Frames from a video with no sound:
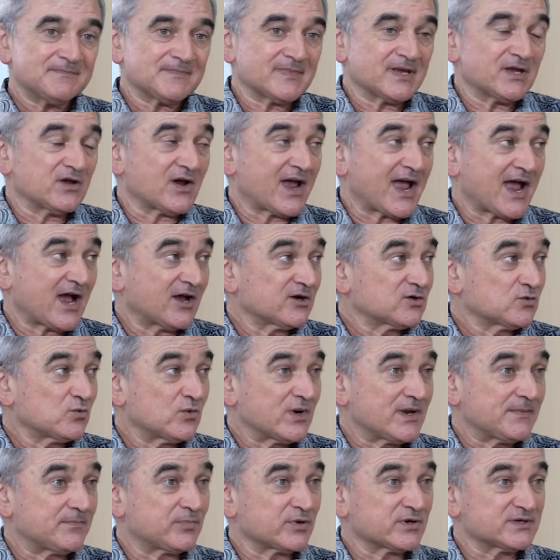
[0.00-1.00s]
You know, how do
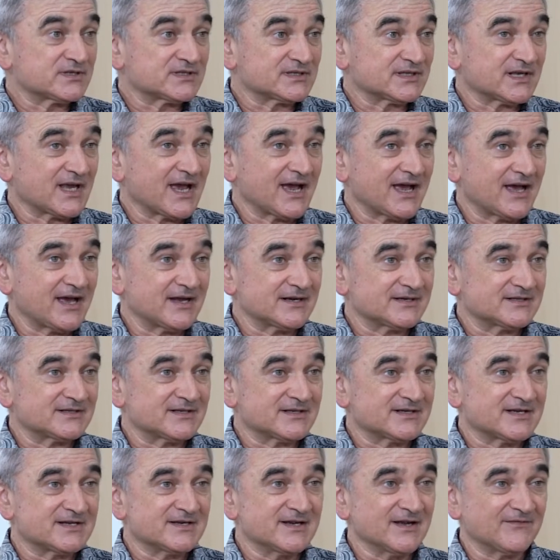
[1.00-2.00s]
we uh,
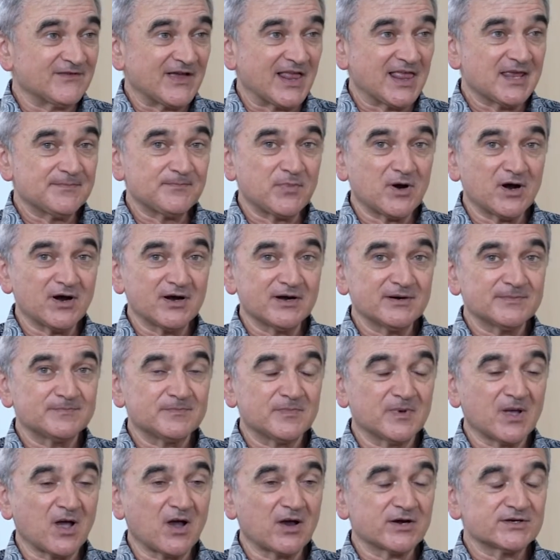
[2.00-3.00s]
develop our,
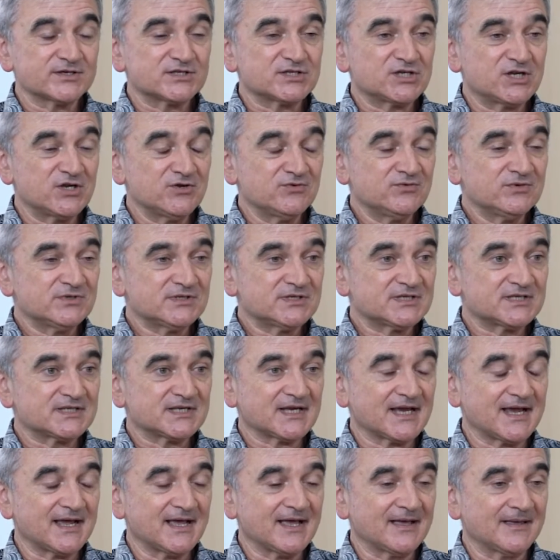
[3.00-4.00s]
our students?
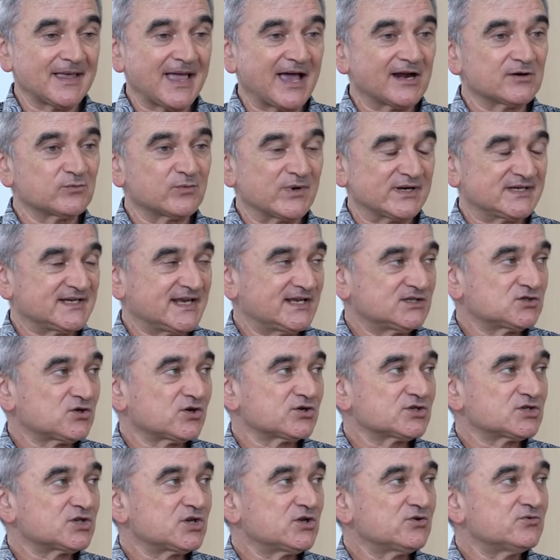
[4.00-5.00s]
Uh, how do we teach
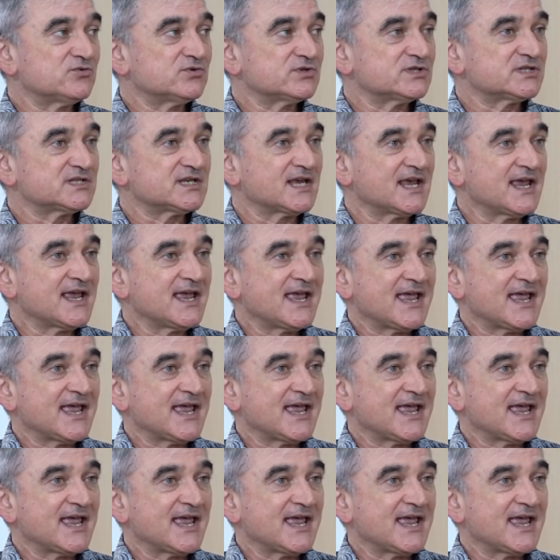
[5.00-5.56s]
our students?